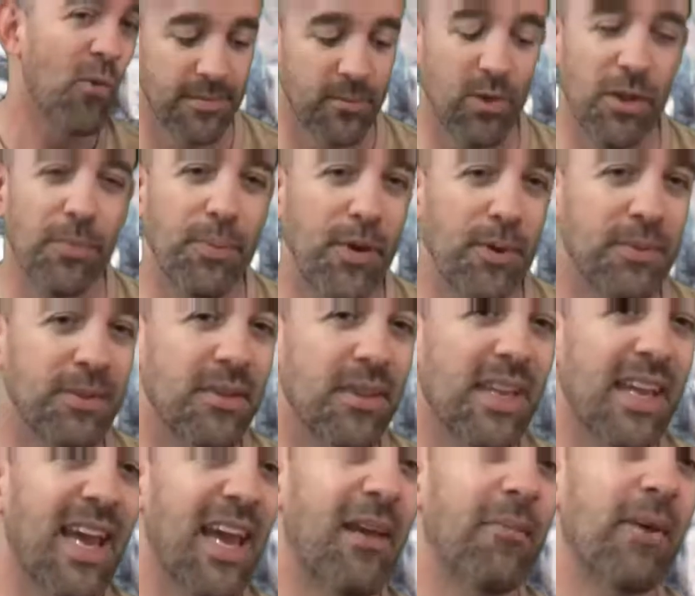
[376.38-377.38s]
where the purpose of the
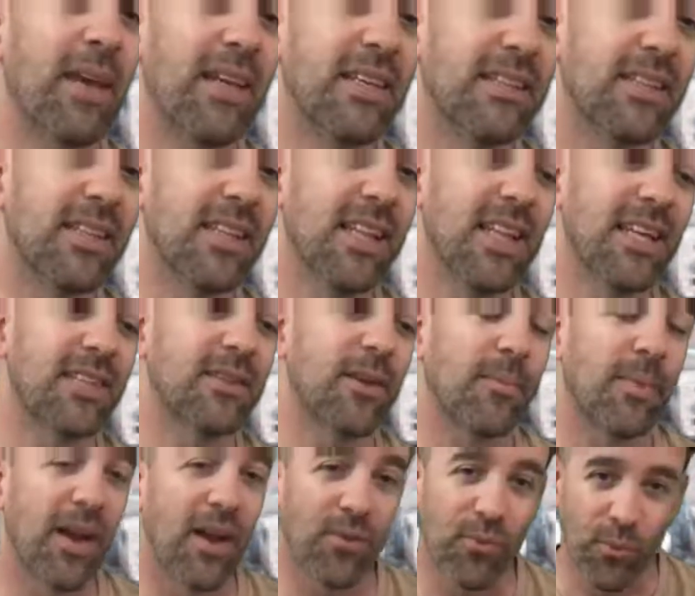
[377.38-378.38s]
game is less
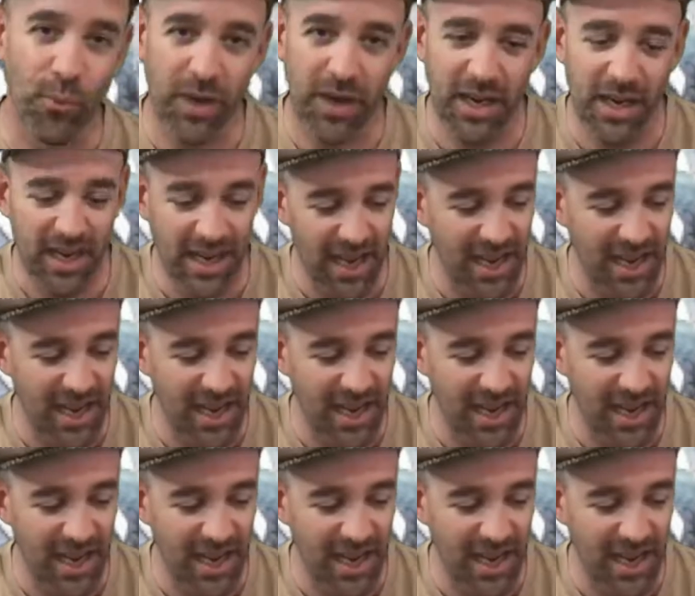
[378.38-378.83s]
about winning